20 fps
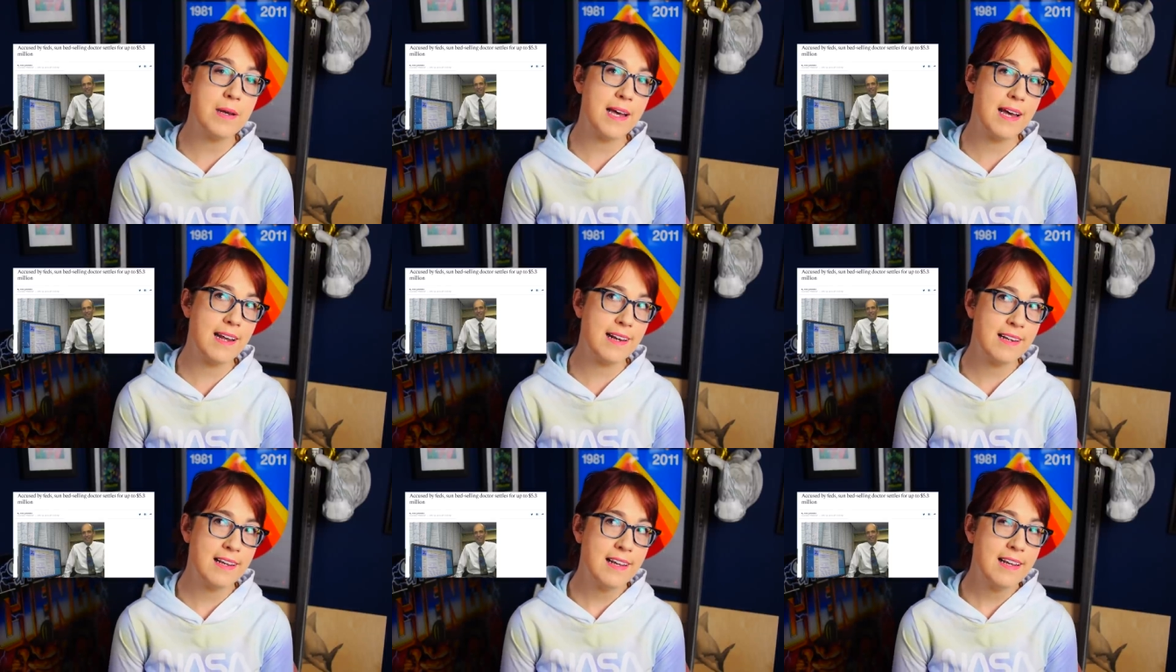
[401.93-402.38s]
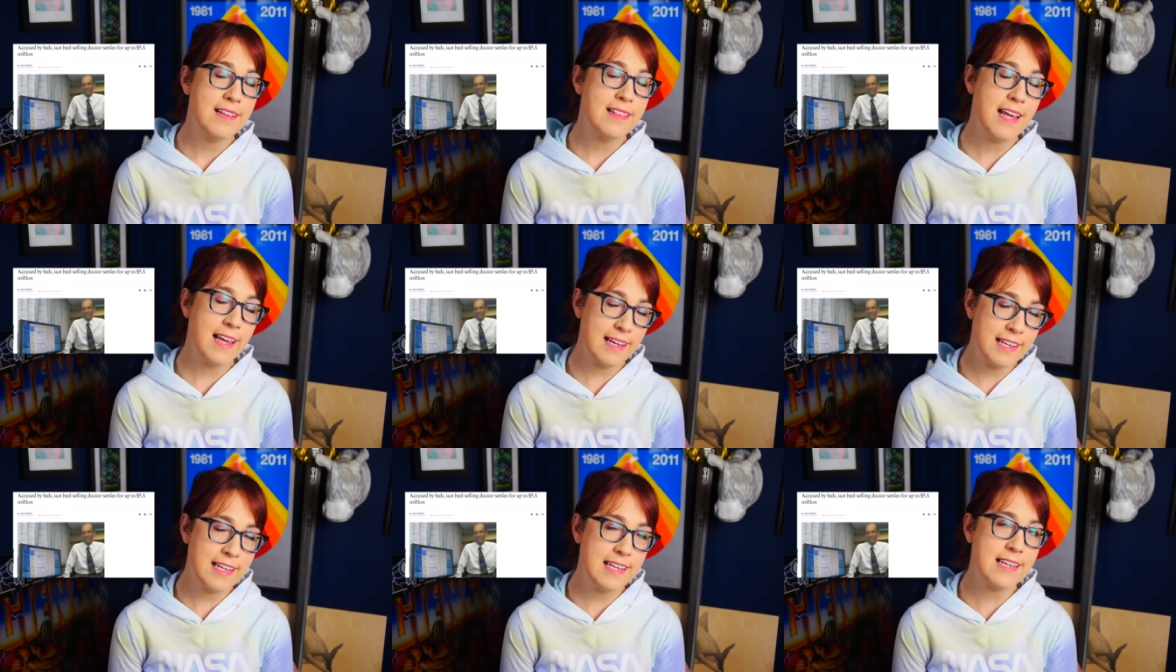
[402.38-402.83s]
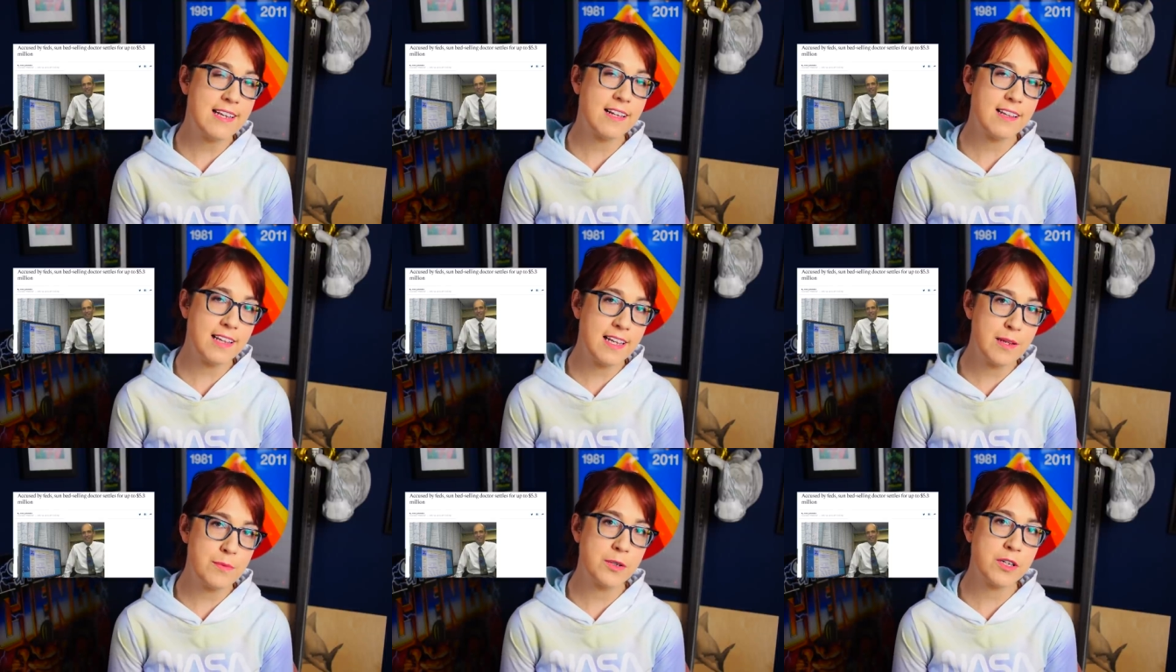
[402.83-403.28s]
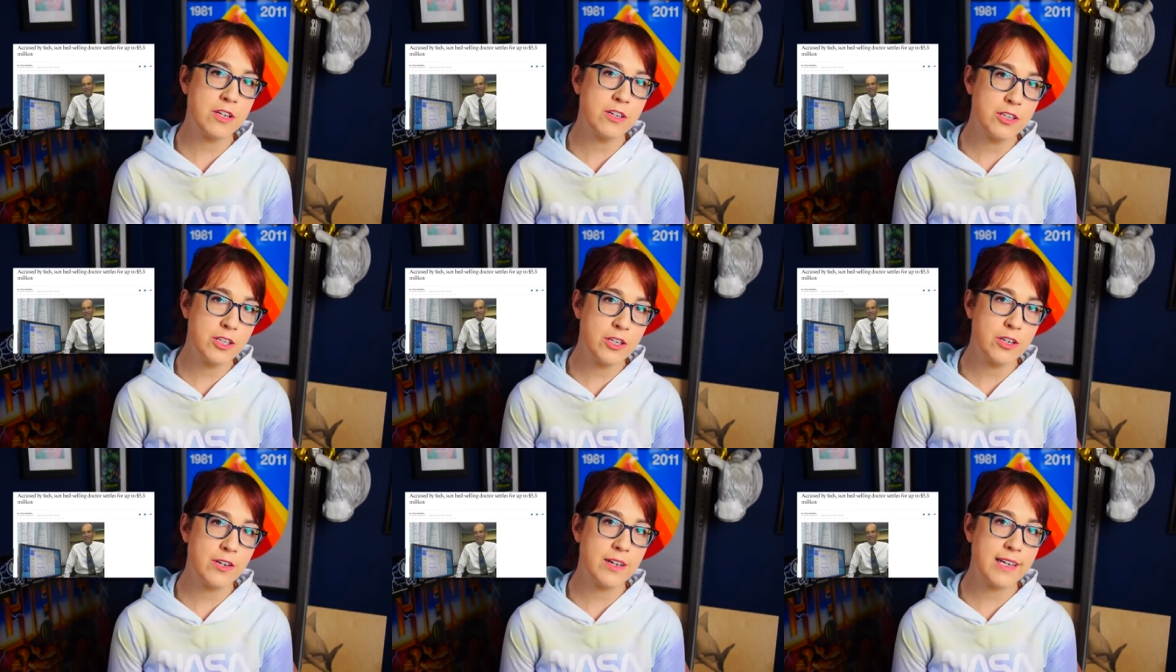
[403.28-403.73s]
bed that he claimed
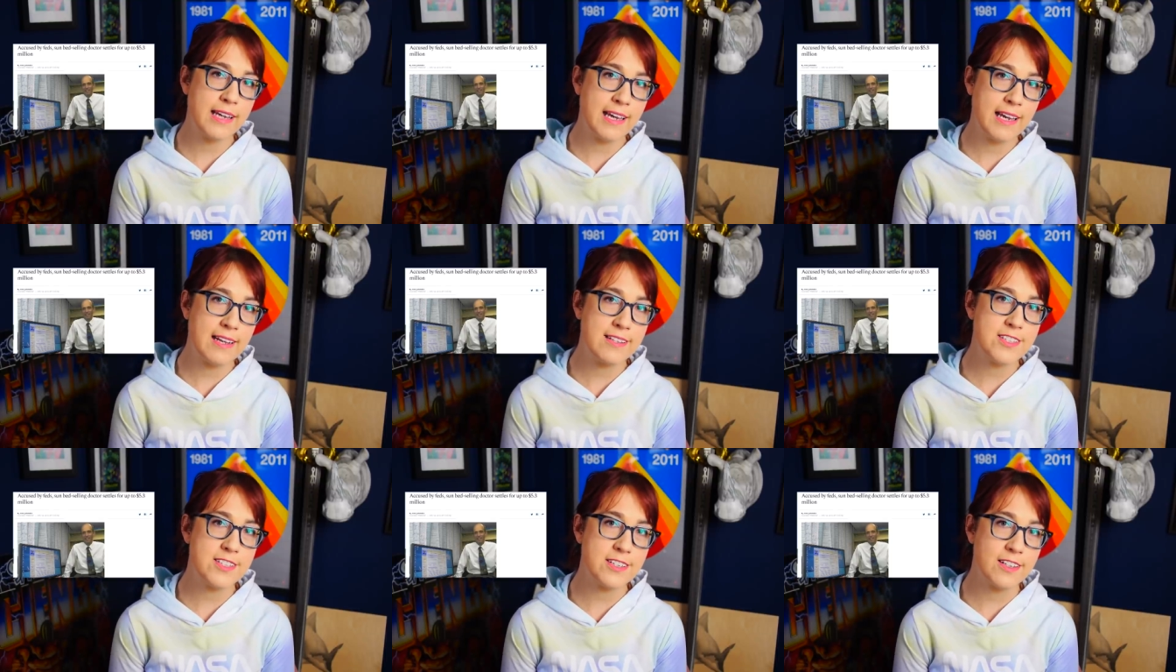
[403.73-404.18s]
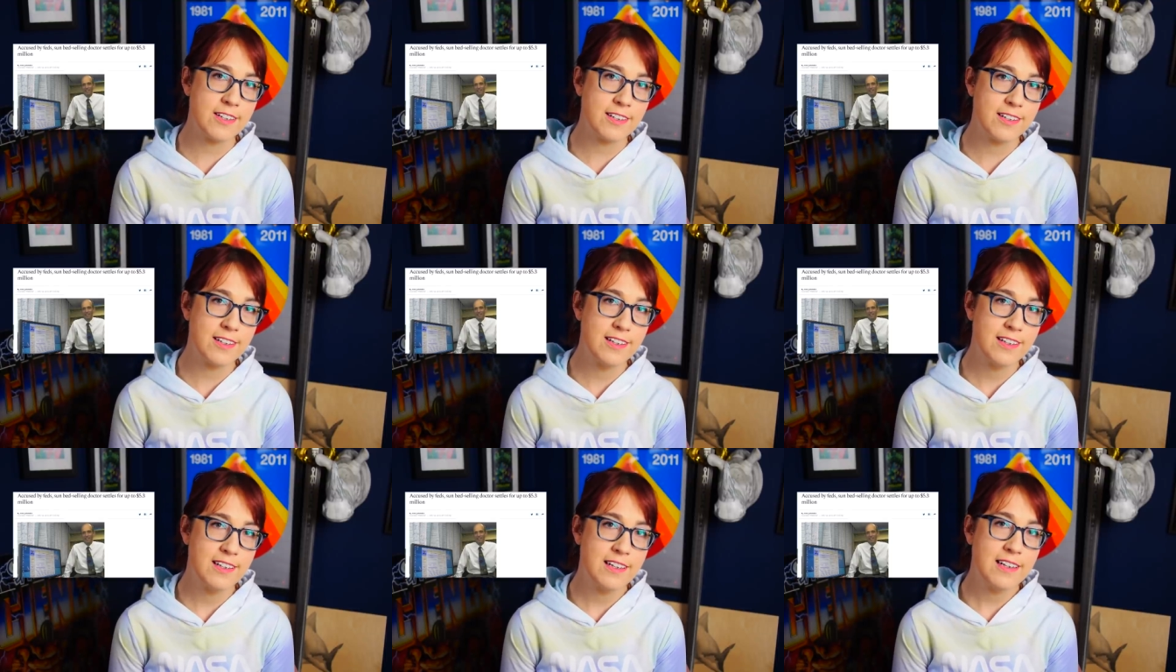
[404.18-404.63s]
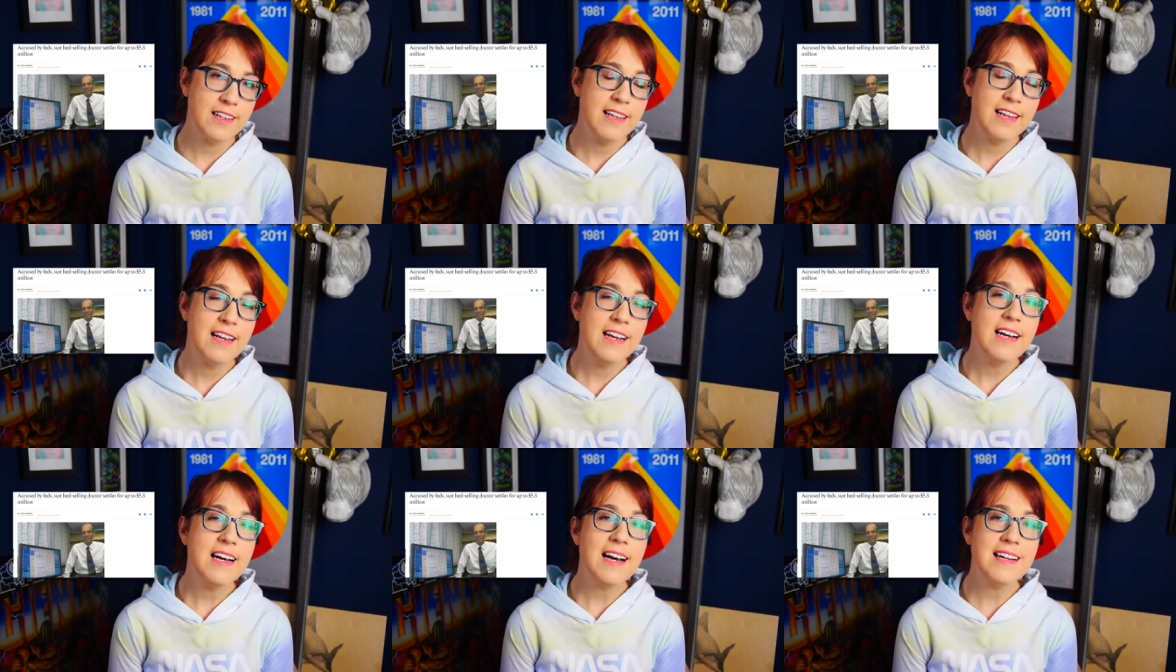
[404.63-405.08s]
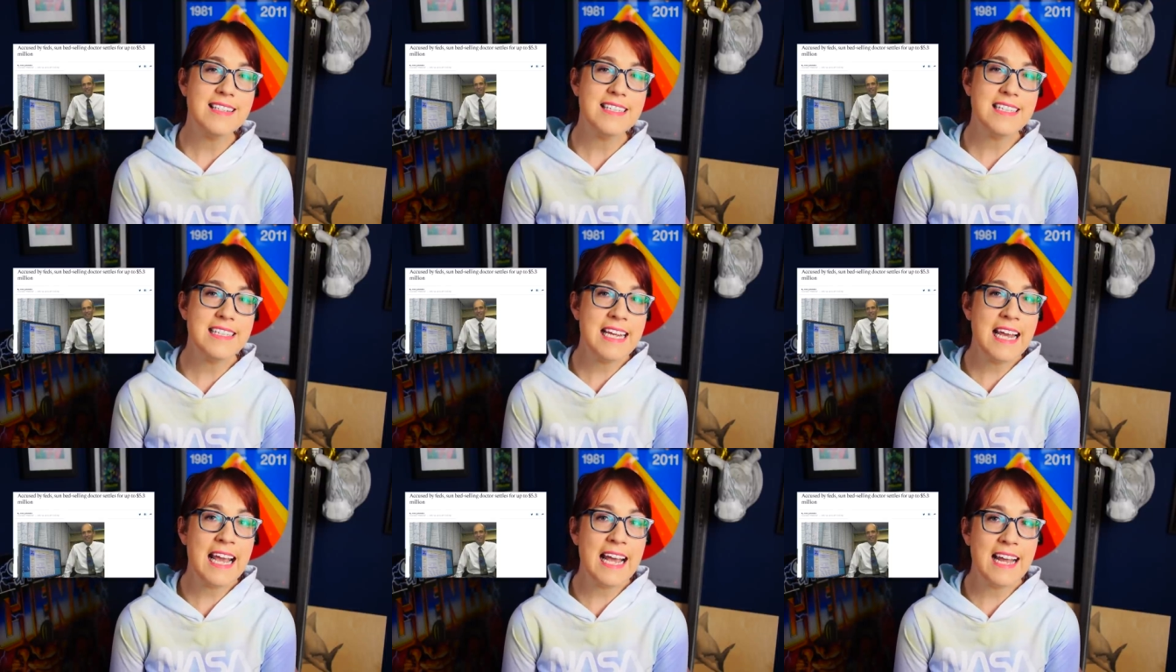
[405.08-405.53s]
could cure cancer. A
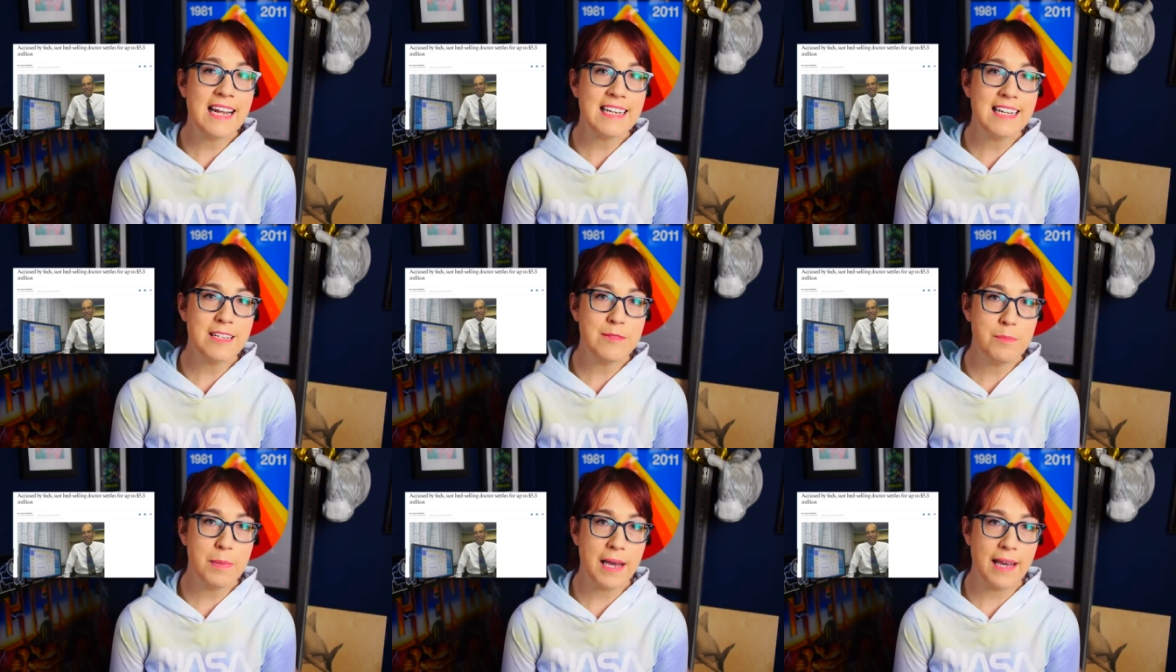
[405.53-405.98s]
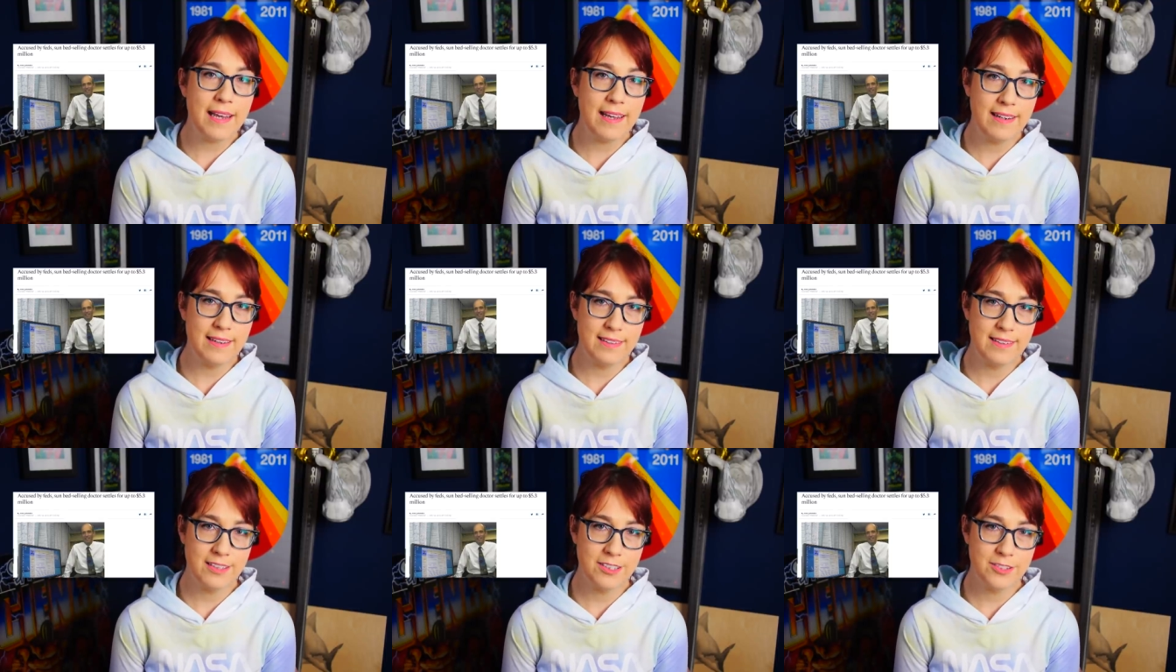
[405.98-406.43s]
tanning bed.